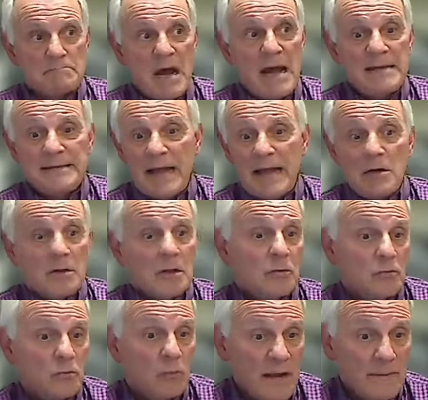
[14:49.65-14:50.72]
I
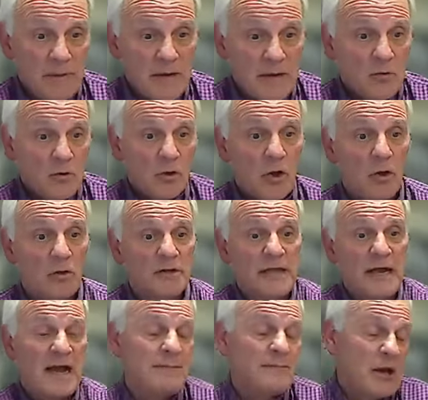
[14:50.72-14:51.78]
download white papers all the
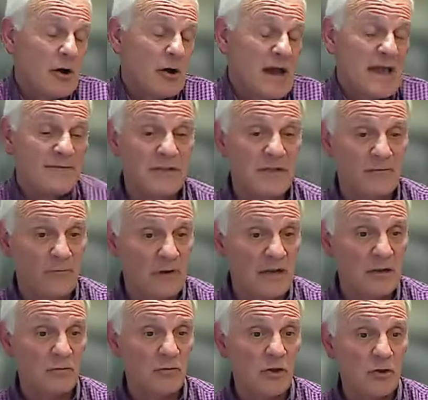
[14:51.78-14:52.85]
time. Now I had a different
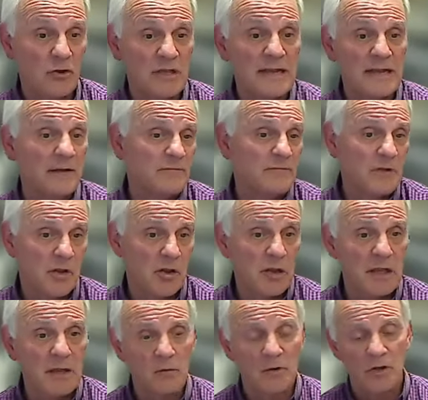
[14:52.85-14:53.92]
interest because I love to
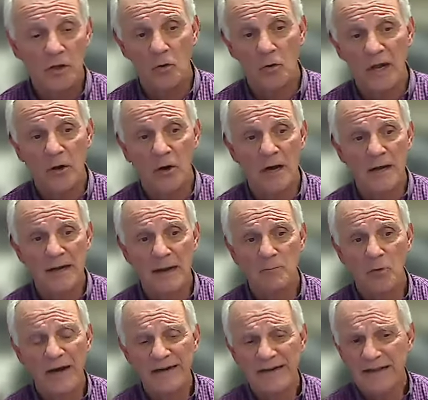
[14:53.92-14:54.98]
see what's going on. I'm
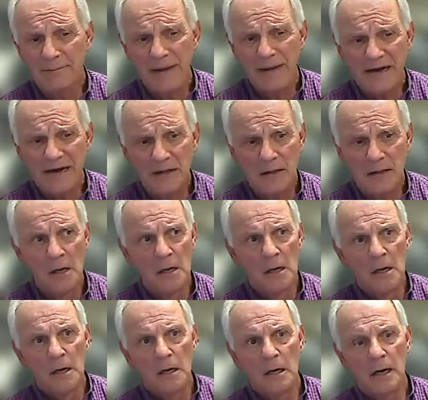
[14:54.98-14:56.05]
writing about it.
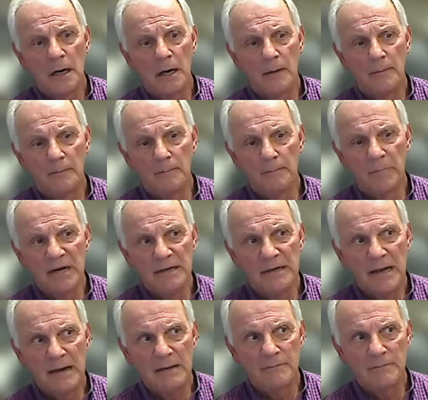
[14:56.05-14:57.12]
Um,
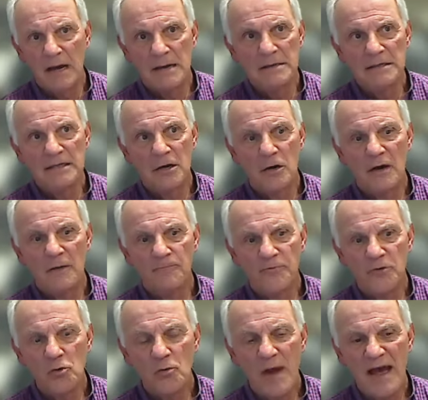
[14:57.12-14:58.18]
but uh, you know, if
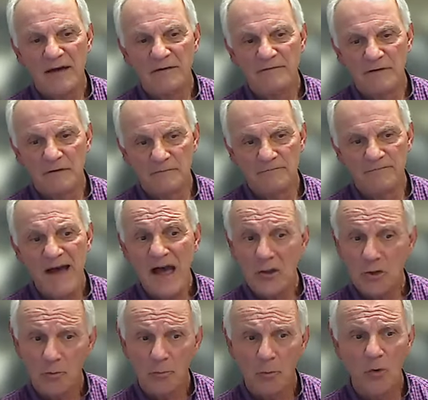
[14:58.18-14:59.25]
you have
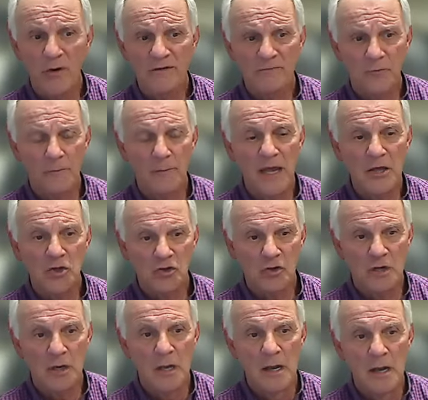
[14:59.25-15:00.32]
valuable
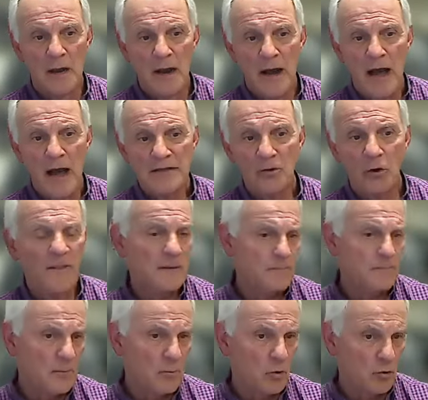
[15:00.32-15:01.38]
information, I don't
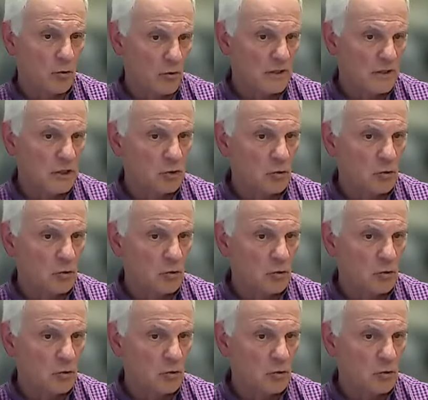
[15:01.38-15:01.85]
think people are going to